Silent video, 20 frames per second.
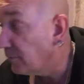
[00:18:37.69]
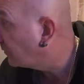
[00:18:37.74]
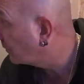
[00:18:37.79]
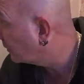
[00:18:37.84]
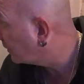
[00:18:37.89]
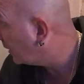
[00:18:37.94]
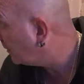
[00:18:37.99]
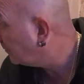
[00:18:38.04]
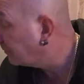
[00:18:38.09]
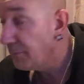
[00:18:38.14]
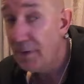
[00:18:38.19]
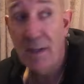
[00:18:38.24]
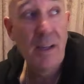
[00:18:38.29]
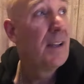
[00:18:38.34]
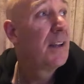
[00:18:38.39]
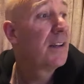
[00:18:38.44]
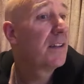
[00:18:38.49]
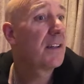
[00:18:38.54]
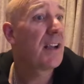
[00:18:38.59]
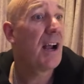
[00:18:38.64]
Okay.
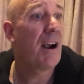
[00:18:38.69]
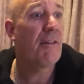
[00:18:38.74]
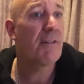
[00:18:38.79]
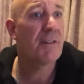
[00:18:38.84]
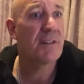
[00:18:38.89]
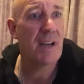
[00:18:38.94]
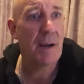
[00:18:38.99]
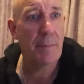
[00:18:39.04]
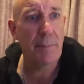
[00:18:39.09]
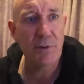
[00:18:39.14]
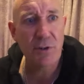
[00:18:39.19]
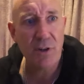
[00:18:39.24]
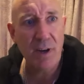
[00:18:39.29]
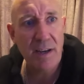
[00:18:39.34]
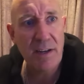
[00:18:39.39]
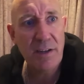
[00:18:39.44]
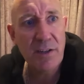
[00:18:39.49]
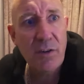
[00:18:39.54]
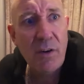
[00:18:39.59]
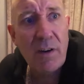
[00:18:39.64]
Current temperature
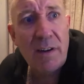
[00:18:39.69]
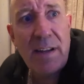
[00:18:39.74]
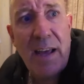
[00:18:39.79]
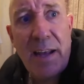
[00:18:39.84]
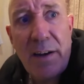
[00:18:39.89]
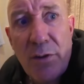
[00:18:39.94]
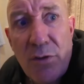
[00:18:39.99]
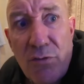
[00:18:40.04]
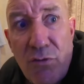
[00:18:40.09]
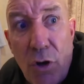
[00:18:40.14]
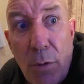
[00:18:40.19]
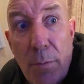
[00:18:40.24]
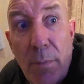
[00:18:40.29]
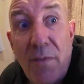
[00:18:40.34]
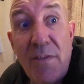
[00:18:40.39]
inside Nana's room,